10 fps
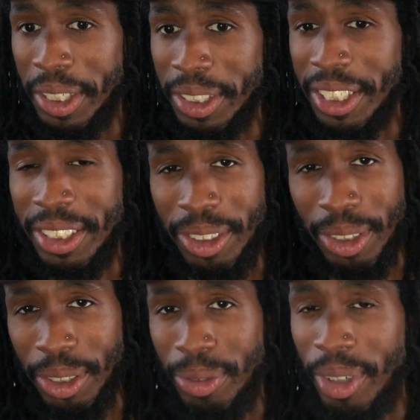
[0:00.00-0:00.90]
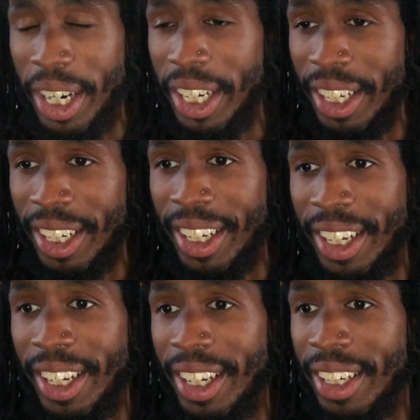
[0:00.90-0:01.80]
get the look right
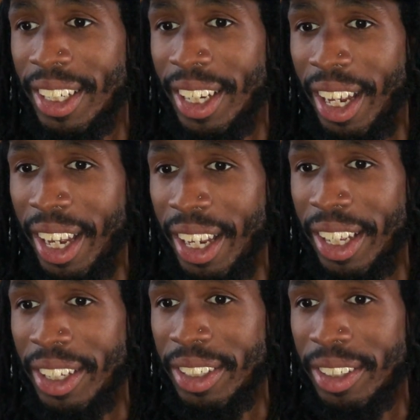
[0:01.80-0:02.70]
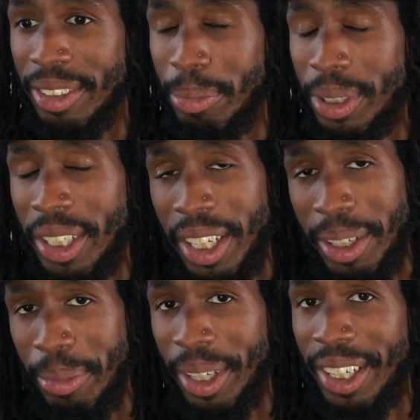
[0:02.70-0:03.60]
and but
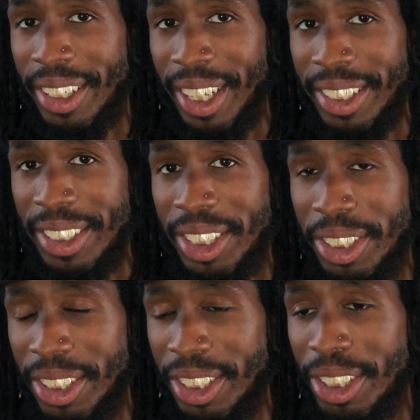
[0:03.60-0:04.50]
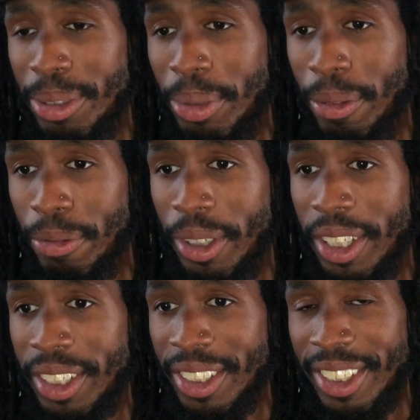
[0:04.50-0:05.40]
yeah, man, like this should this should be
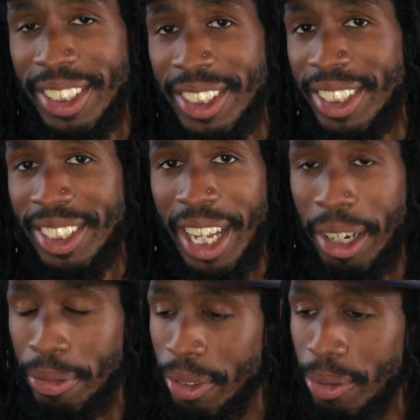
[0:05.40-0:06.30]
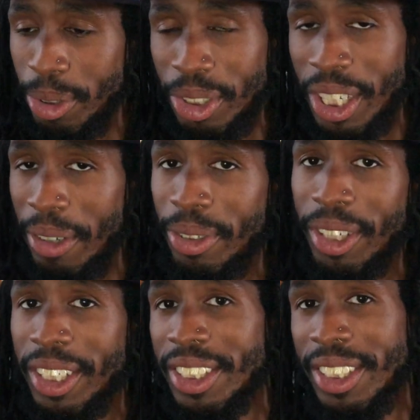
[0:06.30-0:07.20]
fun because there's not a front wheel drive
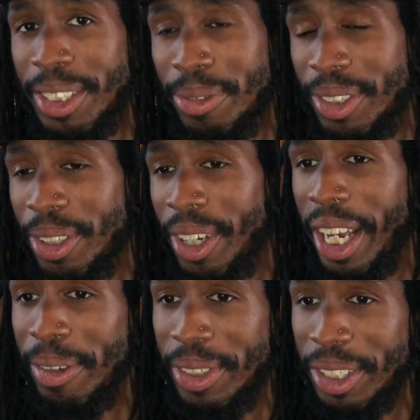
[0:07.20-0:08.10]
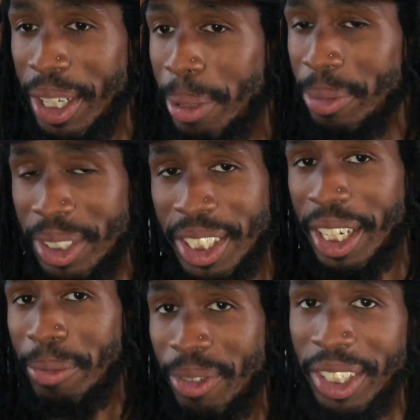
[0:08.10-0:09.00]
car that's even gonna have the numbers
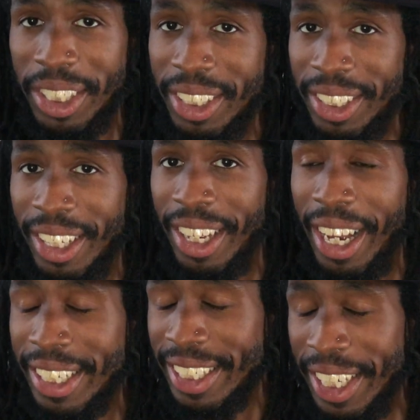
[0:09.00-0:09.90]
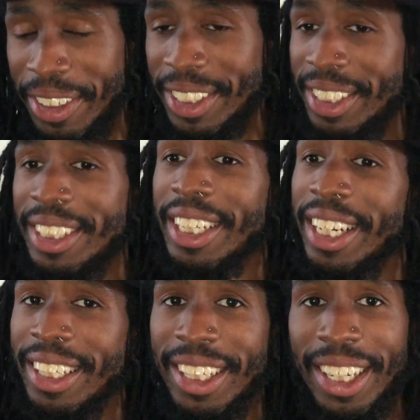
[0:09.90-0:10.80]
that I'm running. I guarantee that.